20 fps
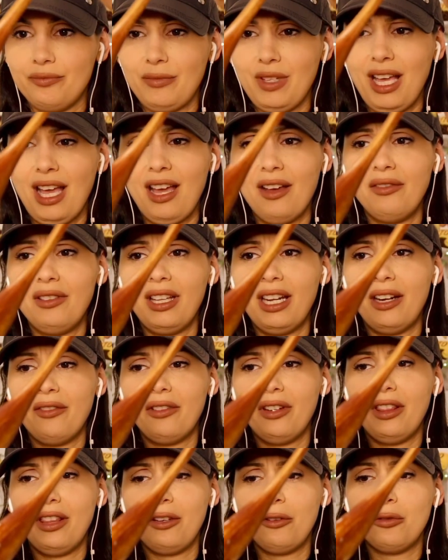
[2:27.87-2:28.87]
I have let
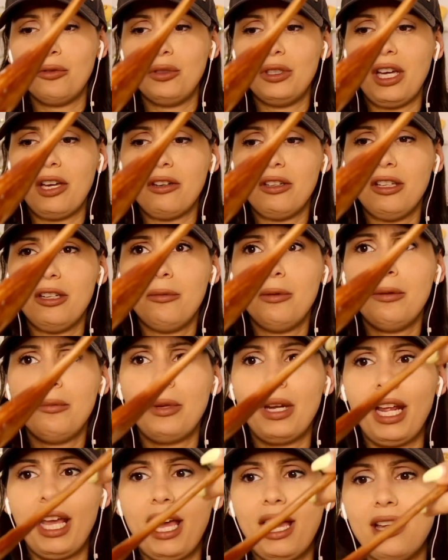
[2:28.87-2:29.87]
everything cool down a little bit,
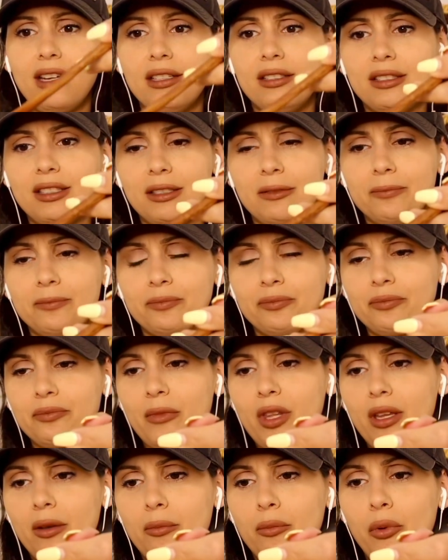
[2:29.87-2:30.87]
but I added some
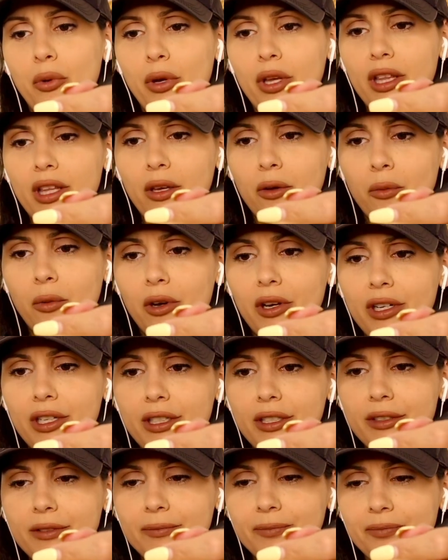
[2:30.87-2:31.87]
boiling
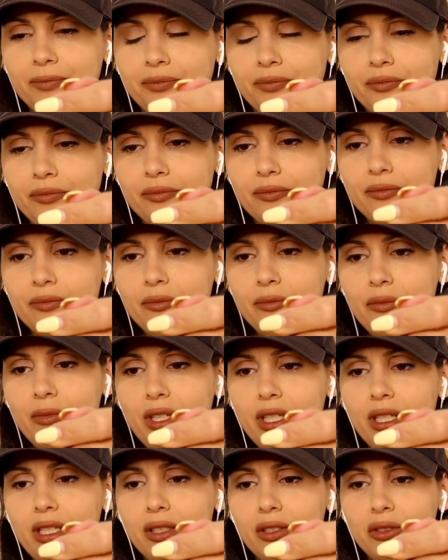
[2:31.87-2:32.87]
water
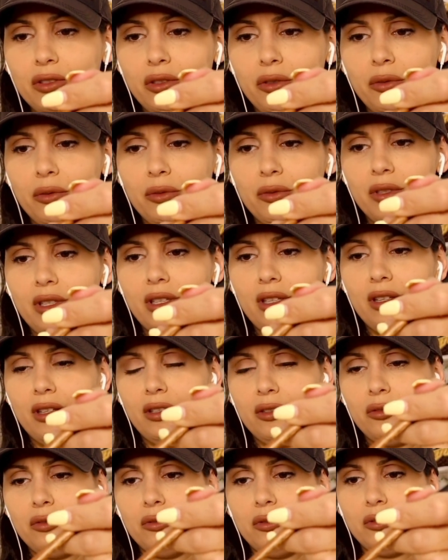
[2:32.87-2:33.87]
so
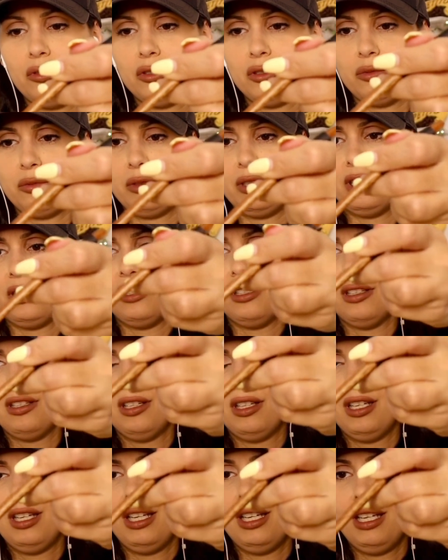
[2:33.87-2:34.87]
the noodles would
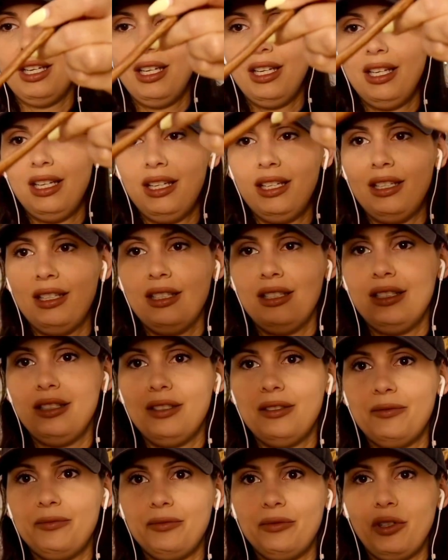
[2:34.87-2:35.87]

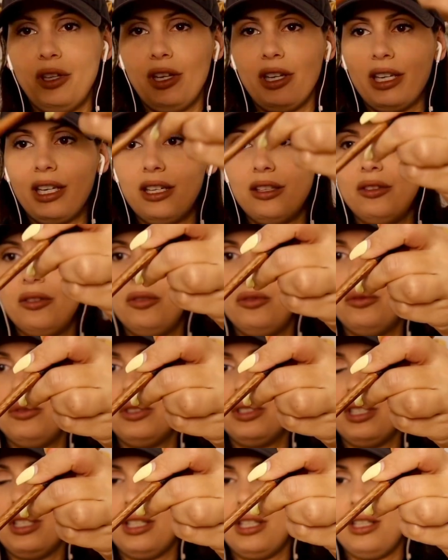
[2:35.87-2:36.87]
not get too
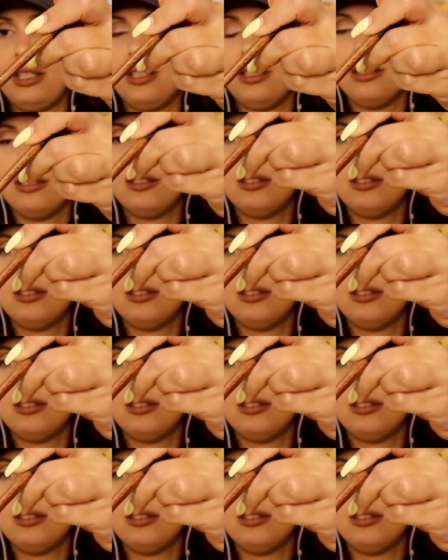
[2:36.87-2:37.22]
sticky.